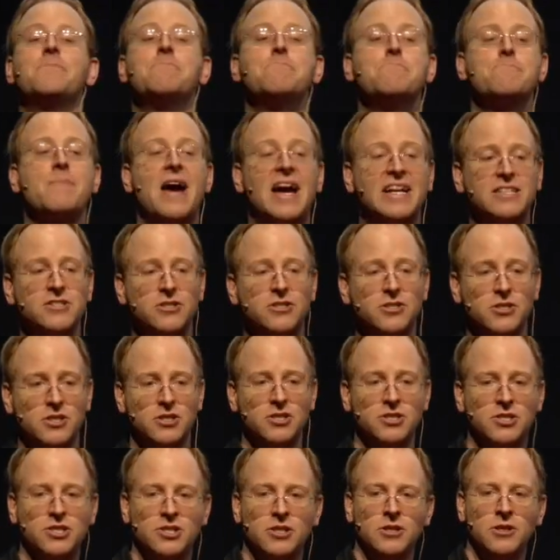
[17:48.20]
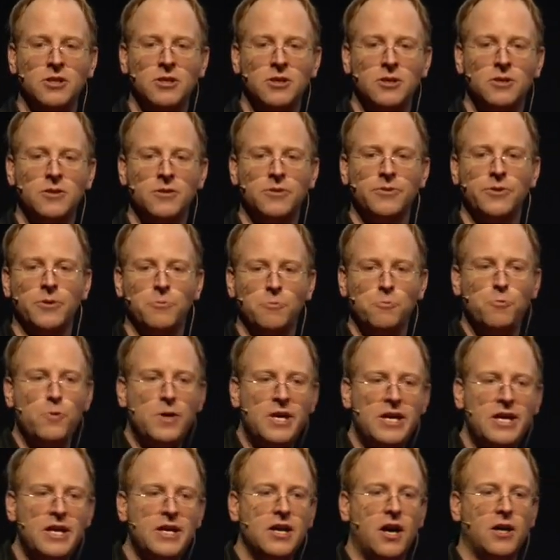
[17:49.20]
madness that
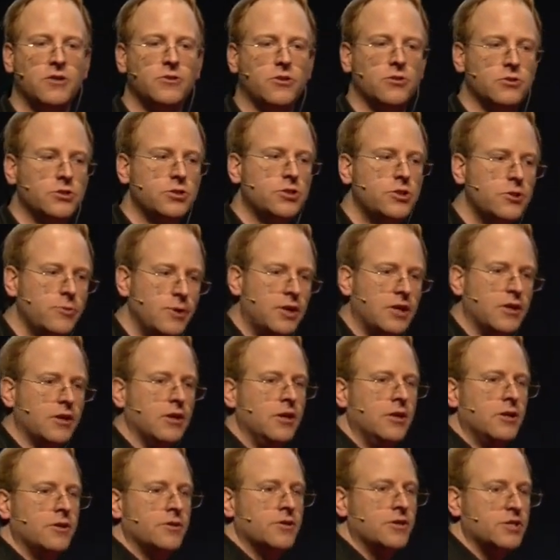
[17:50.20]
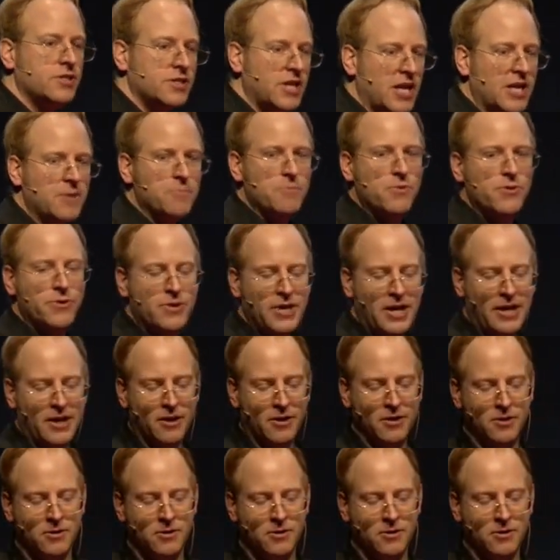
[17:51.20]
we are not doing the same thing.